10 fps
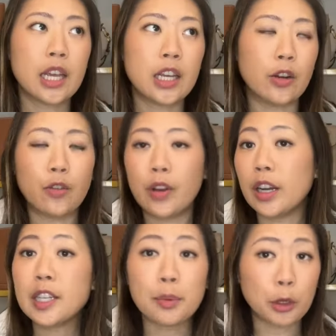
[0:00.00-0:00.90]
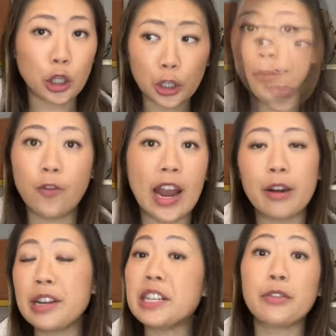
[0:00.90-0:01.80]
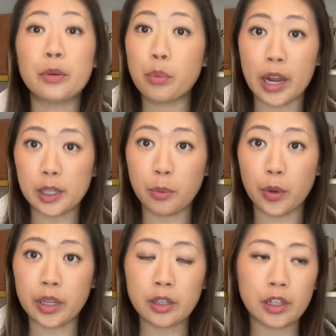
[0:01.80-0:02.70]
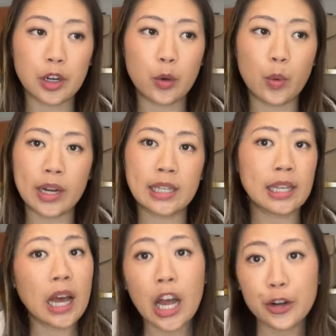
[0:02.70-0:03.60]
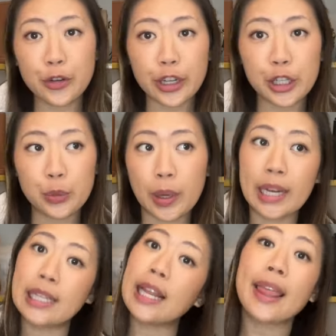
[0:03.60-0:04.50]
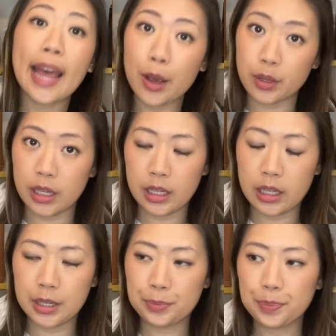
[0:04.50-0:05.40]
You know, very similar, very different price points. You know, one is in the hundreds, one is in the thousands.